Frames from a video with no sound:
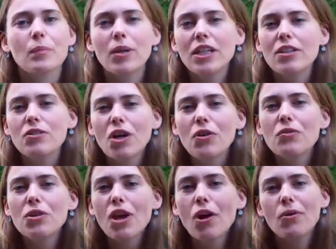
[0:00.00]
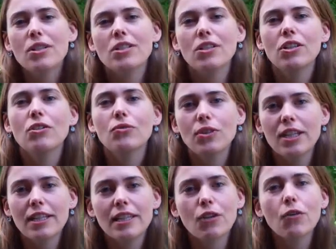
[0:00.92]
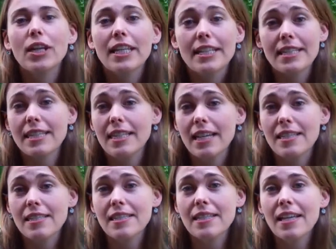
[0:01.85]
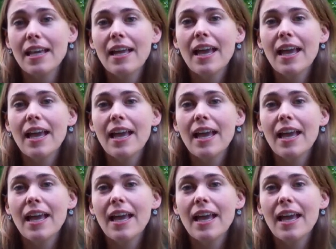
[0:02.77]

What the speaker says: But you don't know until you read the ingredients list.